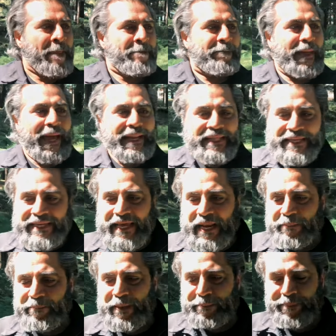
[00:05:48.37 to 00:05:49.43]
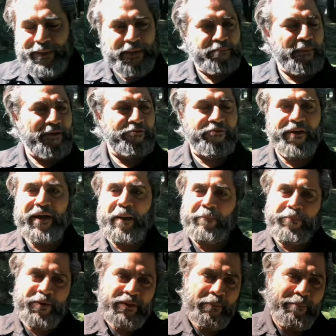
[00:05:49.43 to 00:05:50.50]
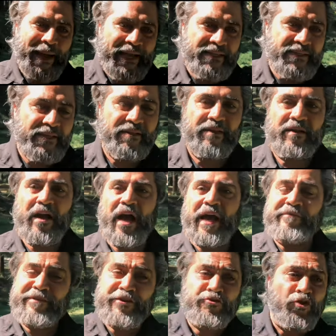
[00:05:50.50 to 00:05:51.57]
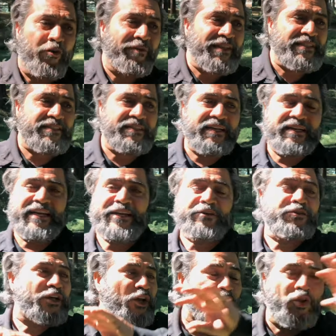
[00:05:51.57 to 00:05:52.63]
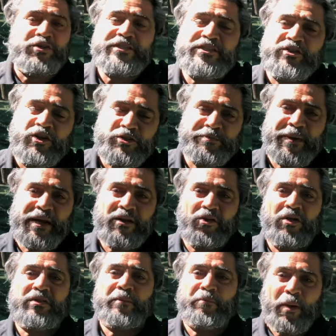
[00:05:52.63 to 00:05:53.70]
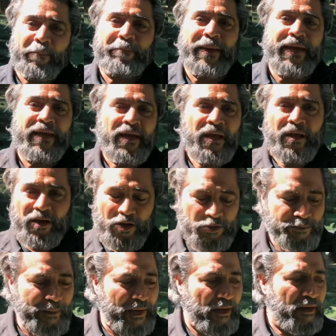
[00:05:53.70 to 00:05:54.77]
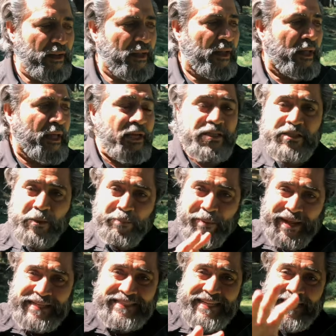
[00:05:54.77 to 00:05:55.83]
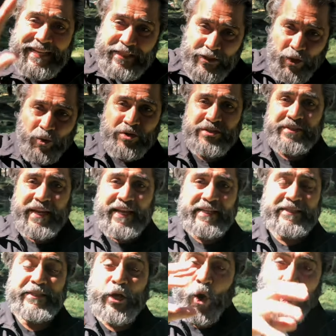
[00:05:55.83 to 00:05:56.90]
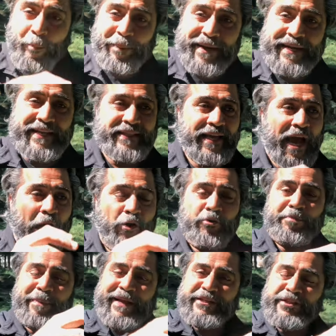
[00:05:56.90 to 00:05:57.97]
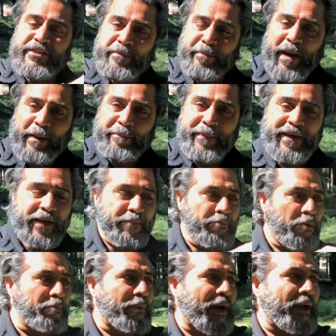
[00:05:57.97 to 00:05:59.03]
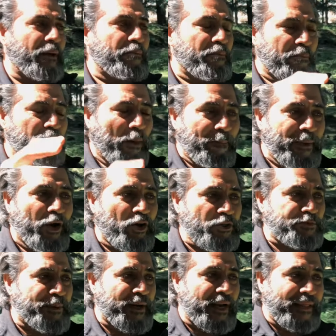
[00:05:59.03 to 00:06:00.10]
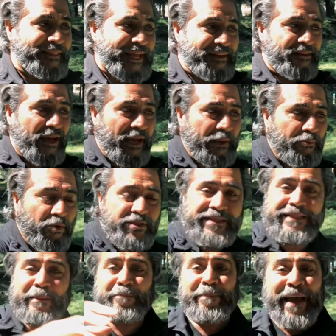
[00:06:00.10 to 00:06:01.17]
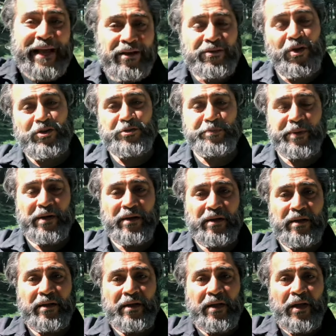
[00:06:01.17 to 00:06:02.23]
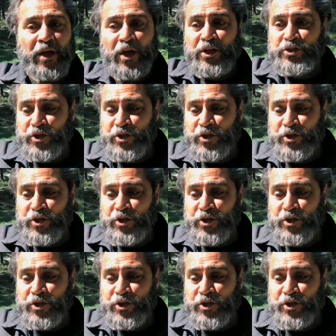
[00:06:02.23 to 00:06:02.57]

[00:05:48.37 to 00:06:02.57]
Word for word: And he helped me pick my friend up, put in the backseat of the car, and we drove instantly to the closest hospital called the Bombay Hospital. Surprisingly, in those days, the O P D, the outpatient department in Mumbai, Bombay Hospital at that time was at the back of the hospital. So